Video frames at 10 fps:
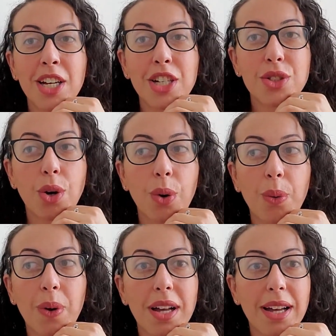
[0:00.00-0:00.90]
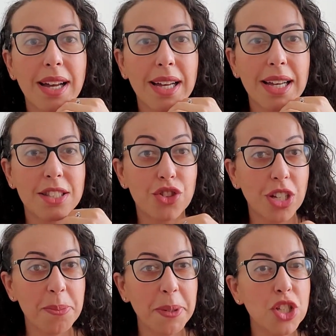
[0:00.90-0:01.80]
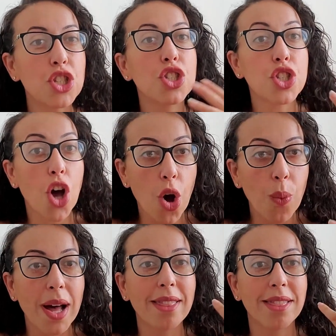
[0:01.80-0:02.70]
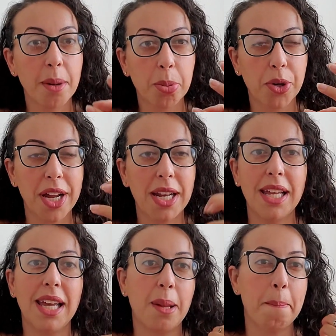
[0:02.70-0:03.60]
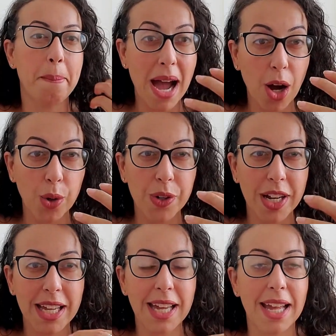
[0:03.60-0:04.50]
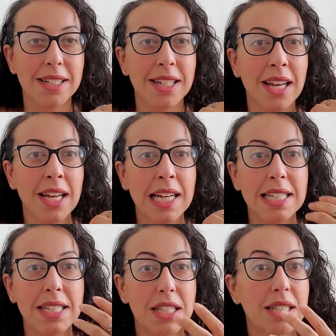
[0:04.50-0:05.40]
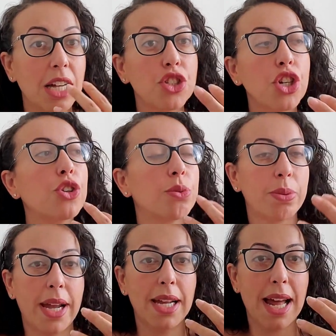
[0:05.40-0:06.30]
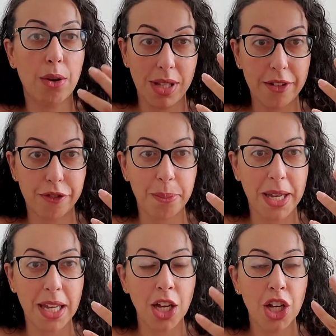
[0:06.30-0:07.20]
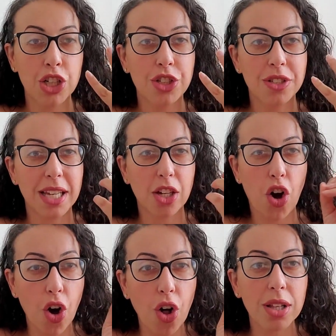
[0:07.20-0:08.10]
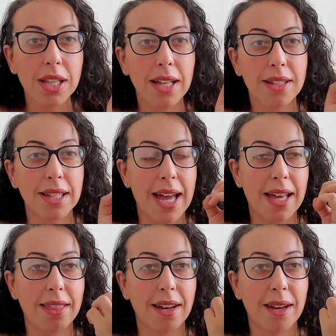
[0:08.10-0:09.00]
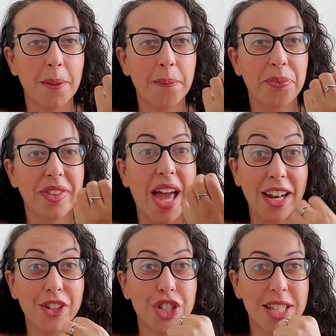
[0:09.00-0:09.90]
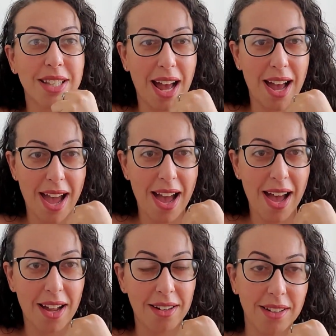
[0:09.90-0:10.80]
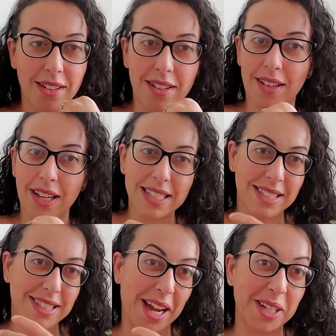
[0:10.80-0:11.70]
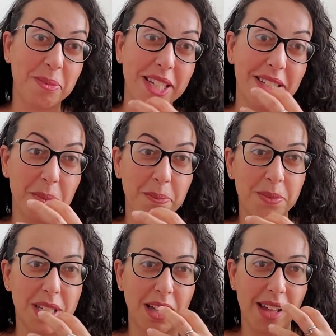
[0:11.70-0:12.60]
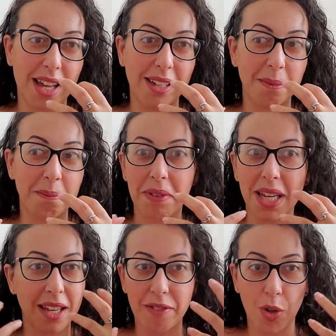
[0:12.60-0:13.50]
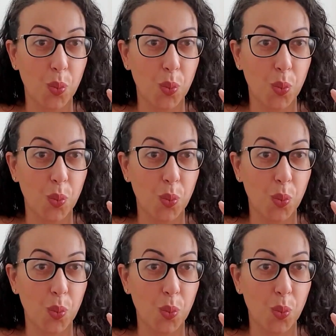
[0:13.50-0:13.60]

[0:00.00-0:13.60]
So it's just been so liberating and empowering and such a great outlet for me to take all like the energy that I had inside me to like even